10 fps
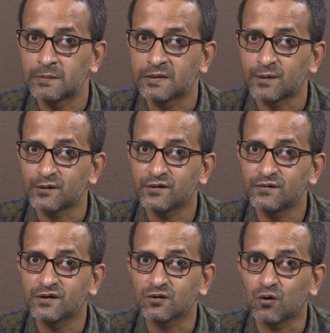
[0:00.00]
but
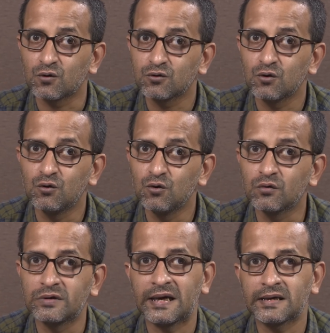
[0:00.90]
positivists also
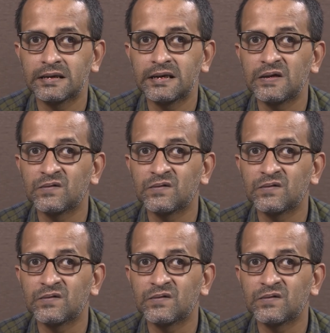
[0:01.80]
looked at